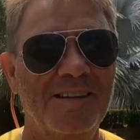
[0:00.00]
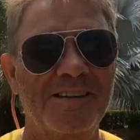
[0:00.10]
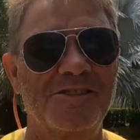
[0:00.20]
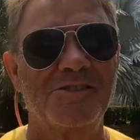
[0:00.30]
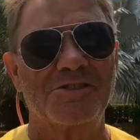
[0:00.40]

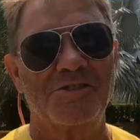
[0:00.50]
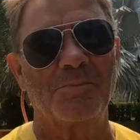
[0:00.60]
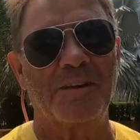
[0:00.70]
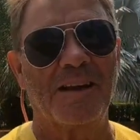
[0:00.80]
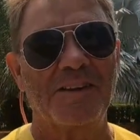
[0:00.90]
It's just
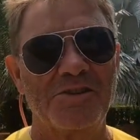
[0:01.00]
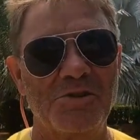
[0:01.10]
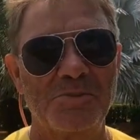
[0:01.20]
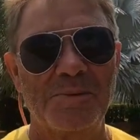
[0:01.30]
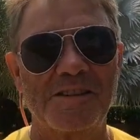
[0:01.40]
something I
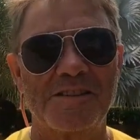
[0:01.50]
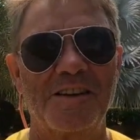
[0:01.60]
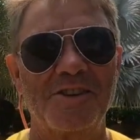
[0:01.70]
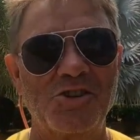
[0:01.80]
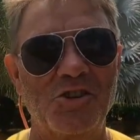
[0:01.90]
do because
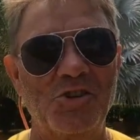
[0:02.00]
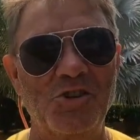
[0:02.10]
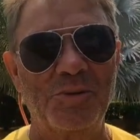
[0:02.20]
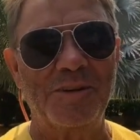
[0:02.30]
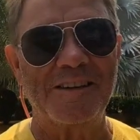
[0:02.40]
I enjoy
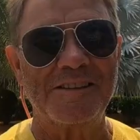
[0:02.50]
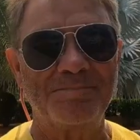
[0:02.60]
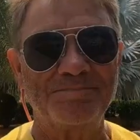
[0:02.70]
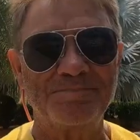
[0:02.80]
doing it.